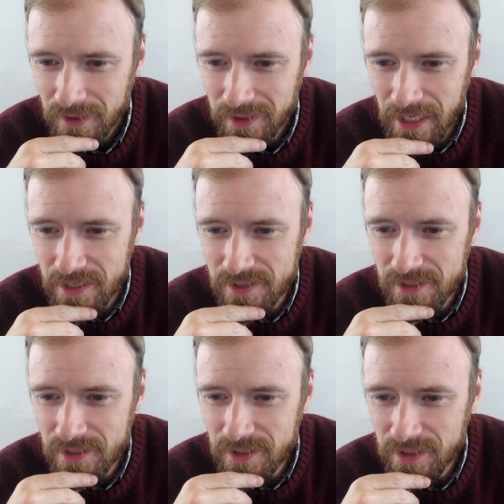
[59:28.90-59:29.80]

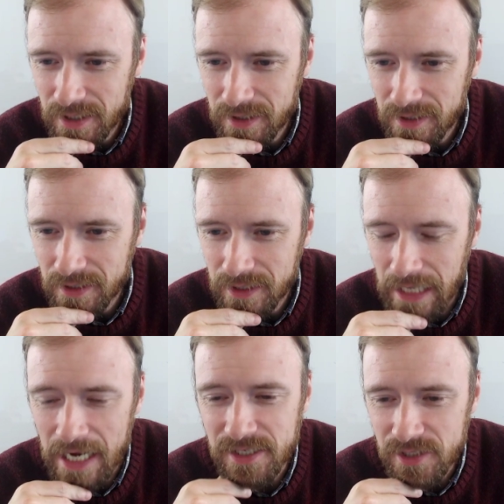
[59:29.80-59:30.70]
Dazzy,
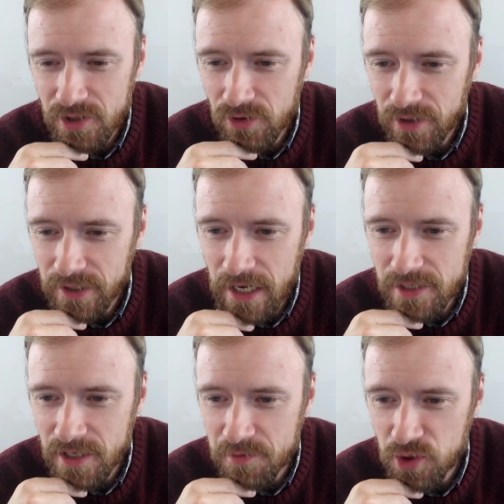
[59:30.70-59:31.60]

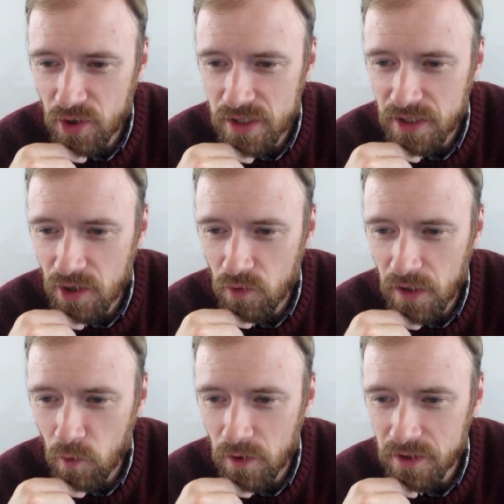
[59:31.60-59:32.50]
I'm stressed out
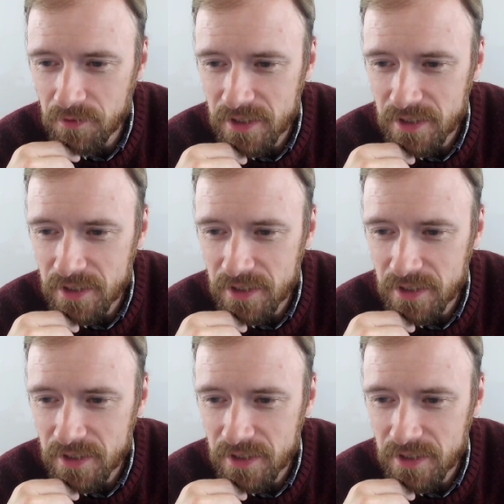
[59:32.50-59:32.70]
when I want